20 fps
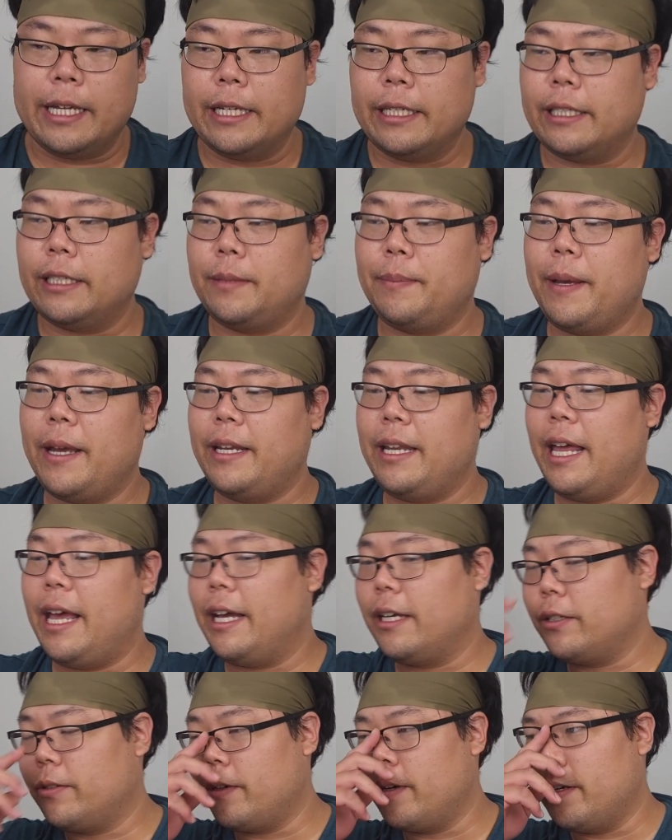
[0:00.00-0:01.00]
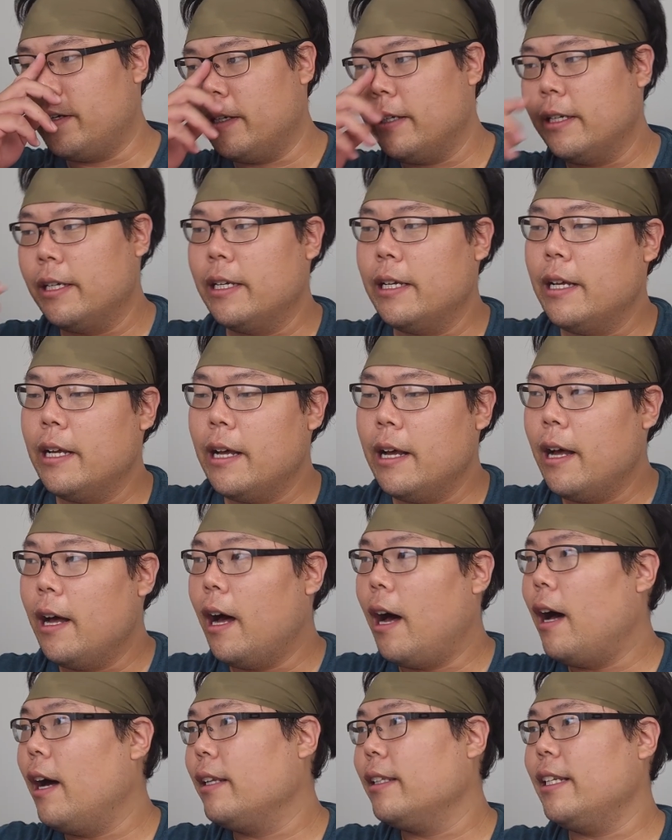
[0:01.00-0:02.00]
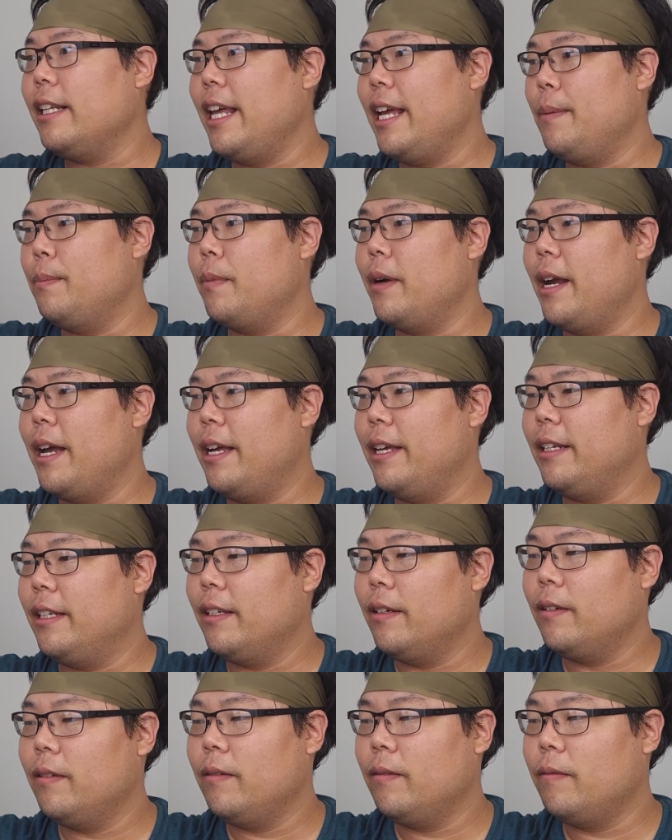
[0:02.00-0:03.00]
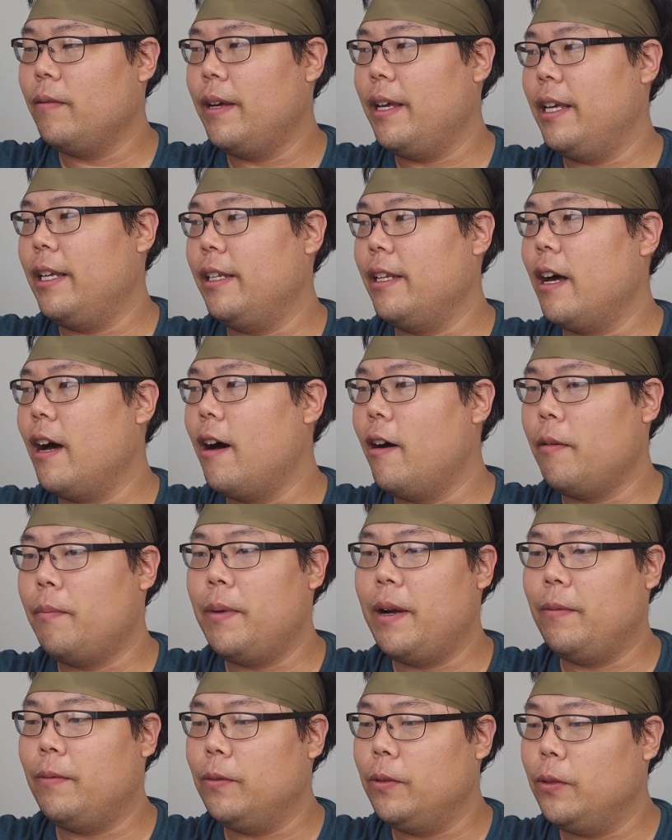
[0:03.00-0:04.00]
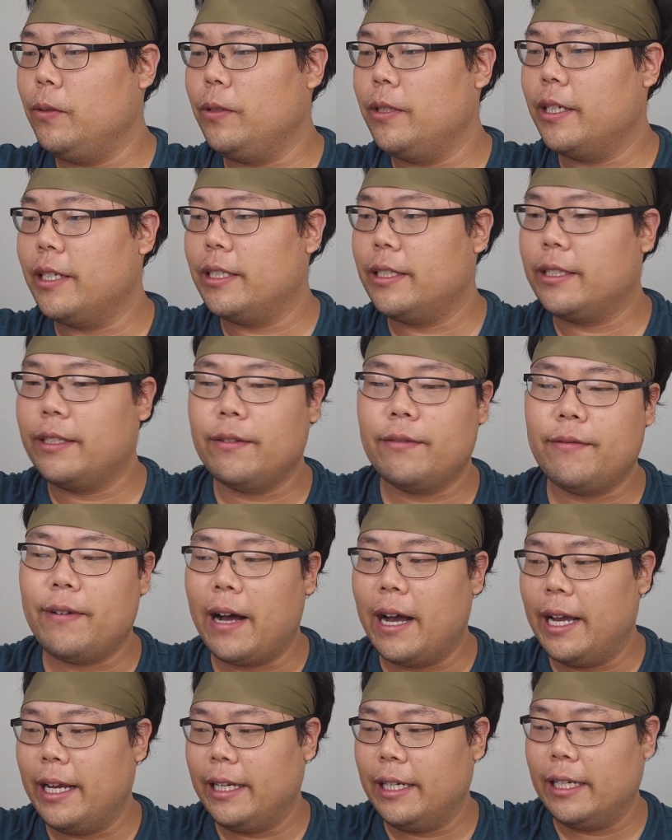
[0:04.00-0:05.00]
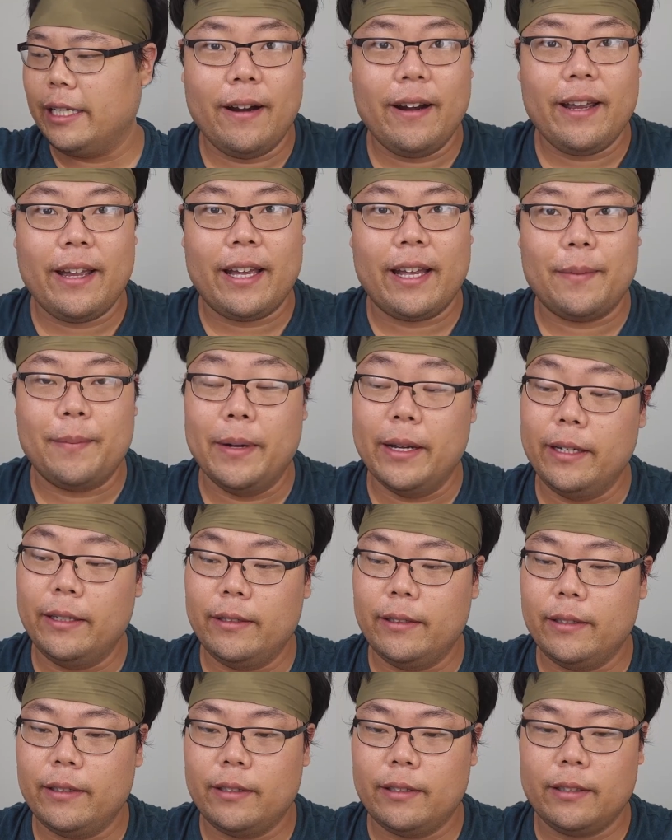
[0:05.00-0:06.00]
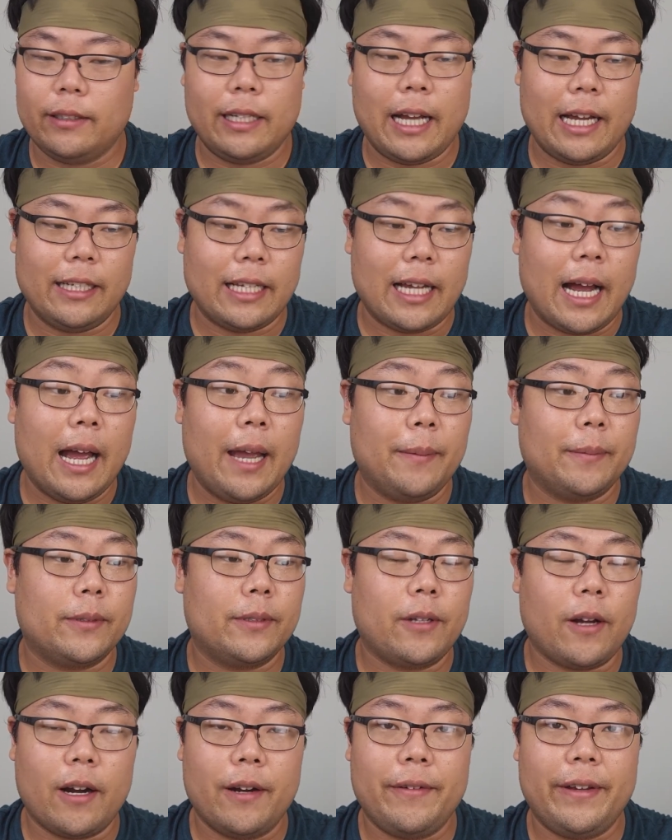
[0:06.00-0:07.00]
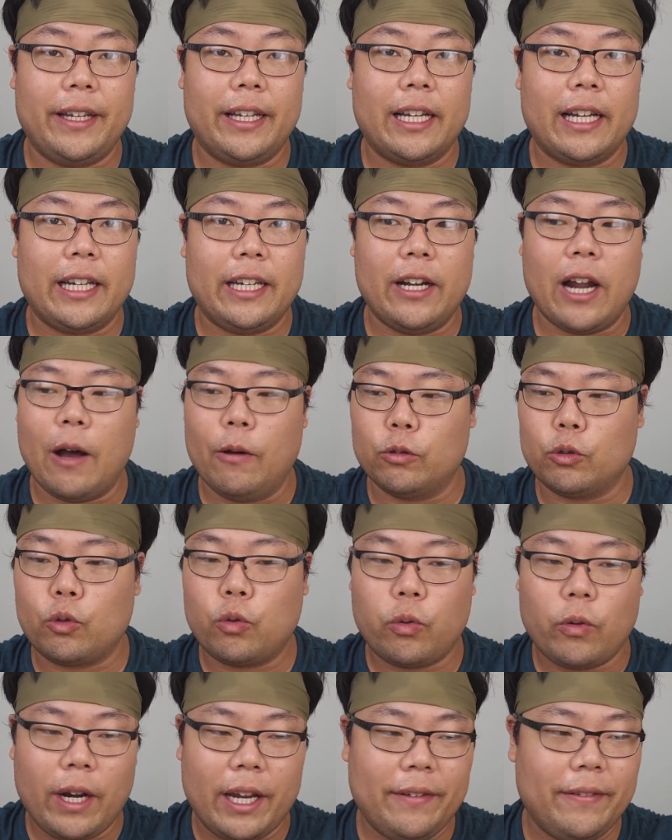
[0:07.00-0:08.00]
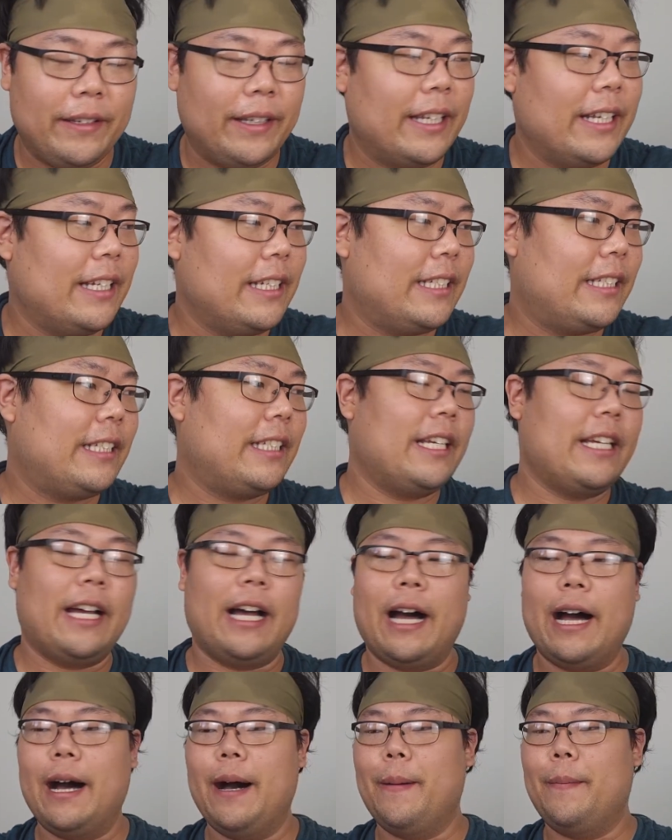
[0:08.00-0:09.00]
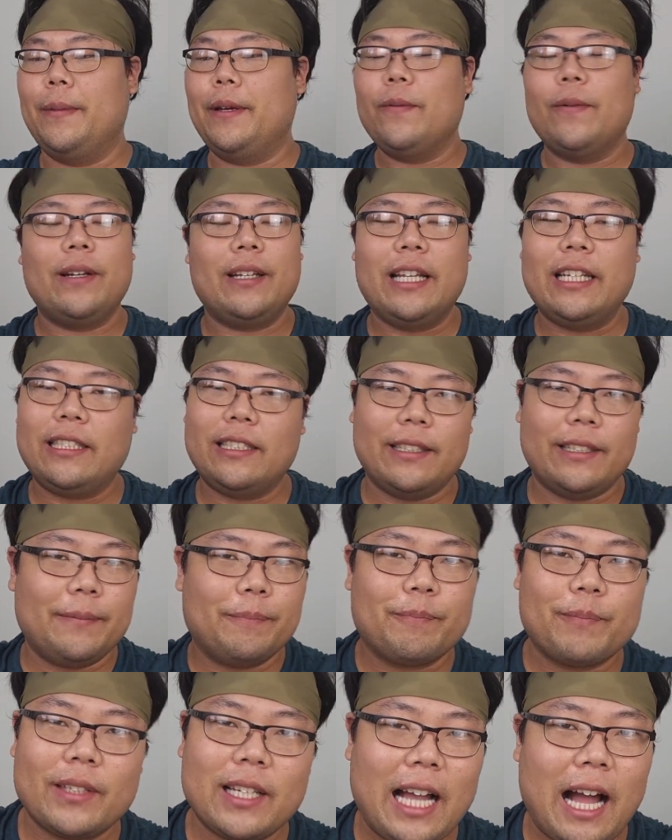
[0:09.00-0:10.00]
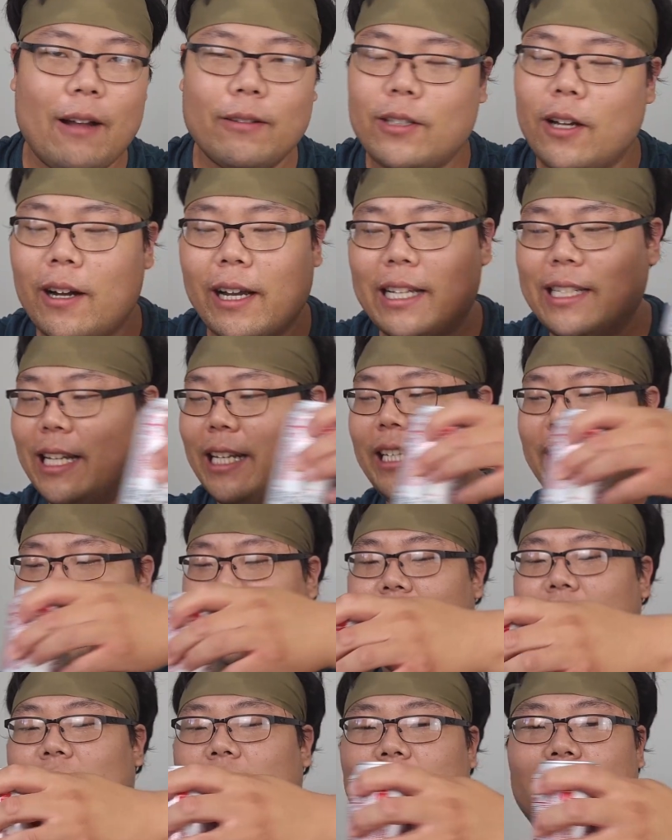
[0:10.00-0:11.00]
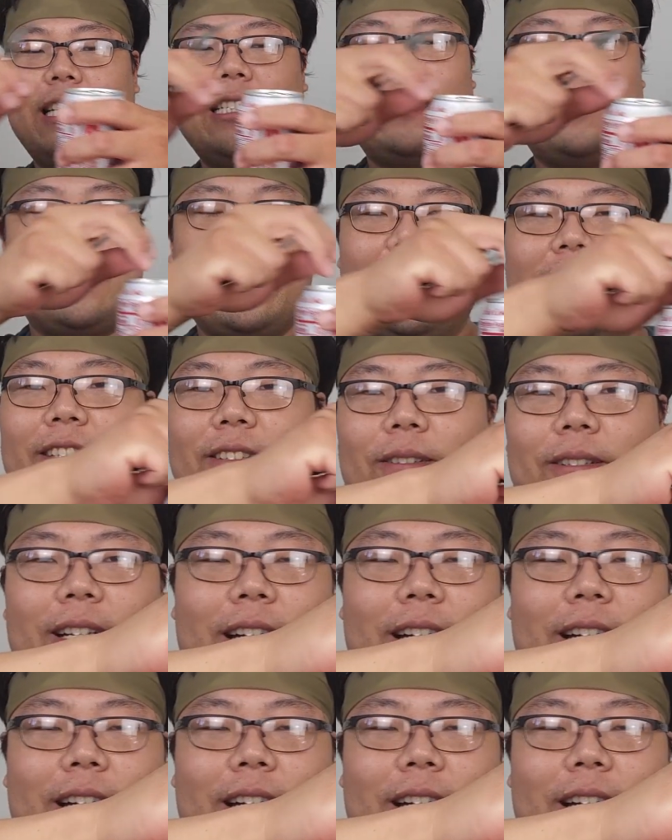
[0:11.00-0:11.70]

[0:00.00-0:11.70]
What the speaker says: to spend extra on the name brand when the off-brand will do just fine. All right, but guys, I am starving. I was craving this. You know what? I'll talk as I eat. Let's just get into